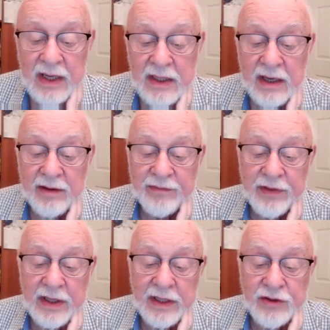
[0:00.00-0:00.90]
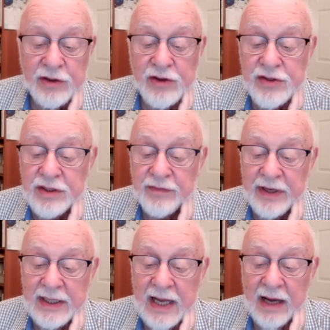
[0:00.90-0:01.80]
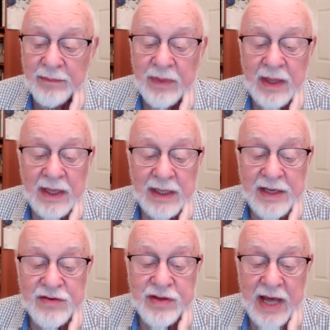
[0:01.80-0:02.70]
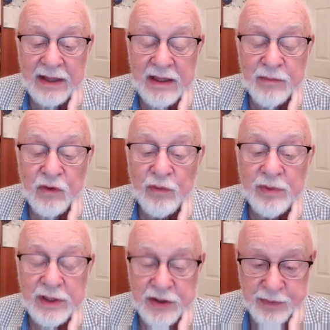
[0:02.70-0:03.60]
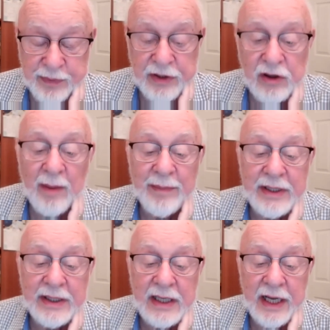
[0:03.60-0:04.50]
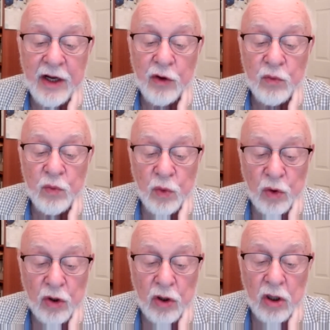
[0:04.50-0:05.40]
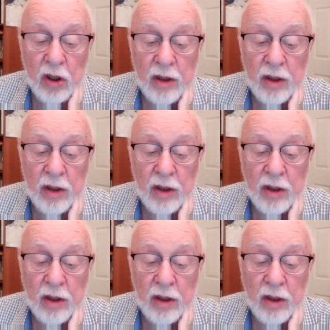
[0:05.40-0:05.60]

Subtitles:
of the churches in Vietnam is that the movement is predominantly rural.